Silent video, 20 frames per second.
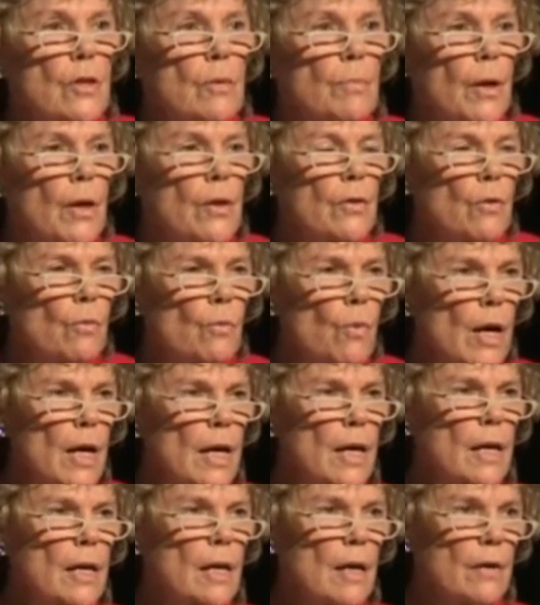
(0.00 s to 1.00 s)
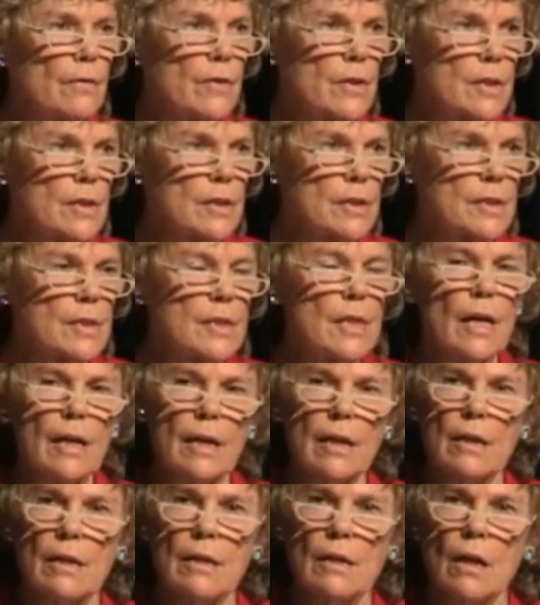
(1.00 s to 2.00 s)
about the way that it has
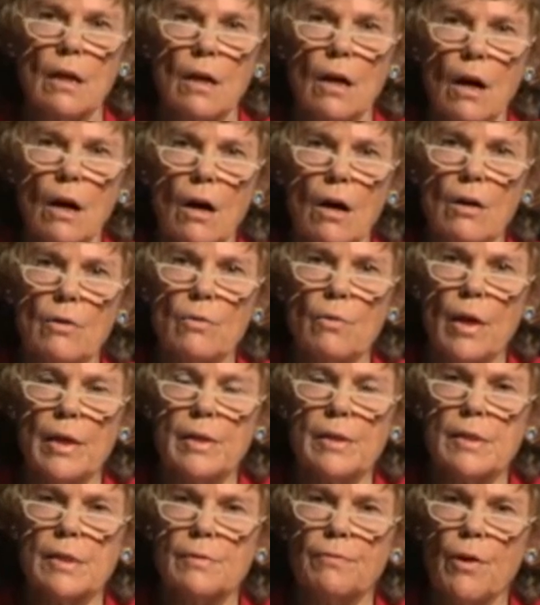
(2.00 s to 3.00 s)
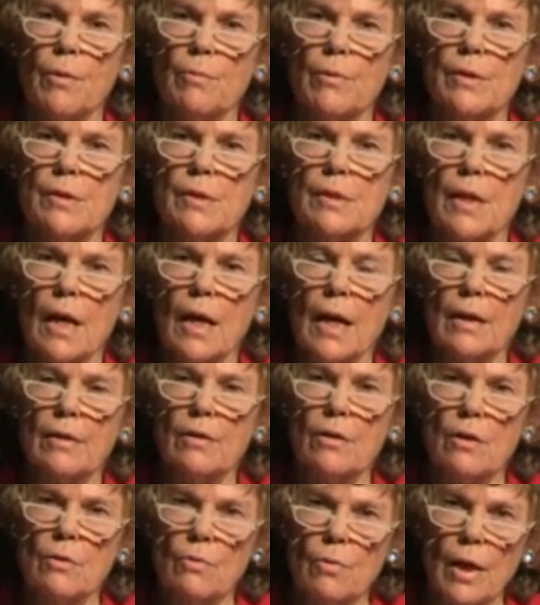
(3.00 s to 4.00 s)
taken our rights from us and
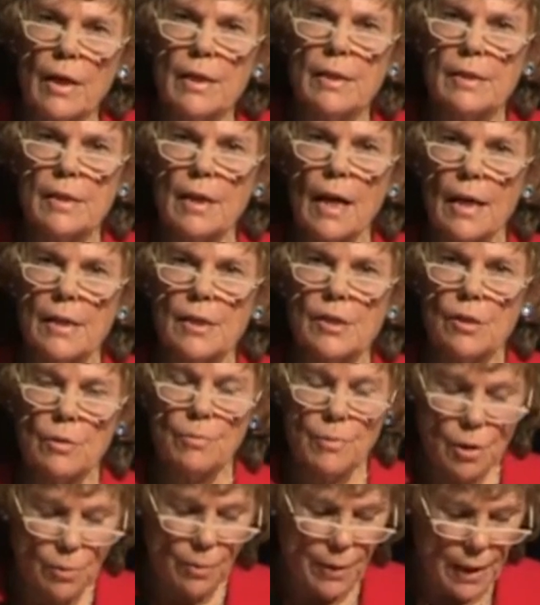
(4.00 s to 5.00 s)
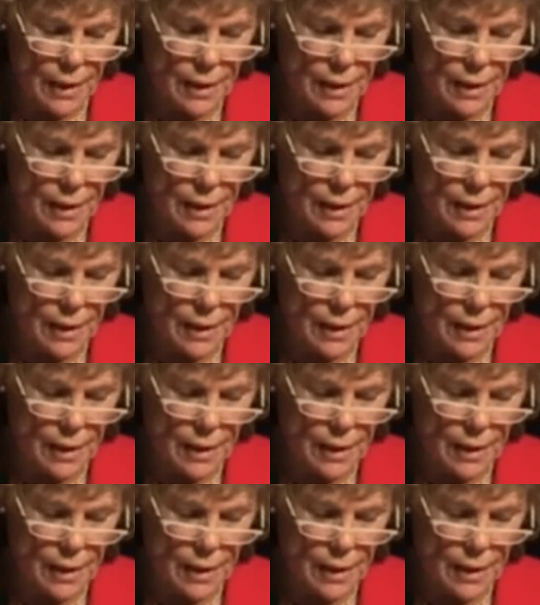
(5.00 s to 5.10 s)
our right as to be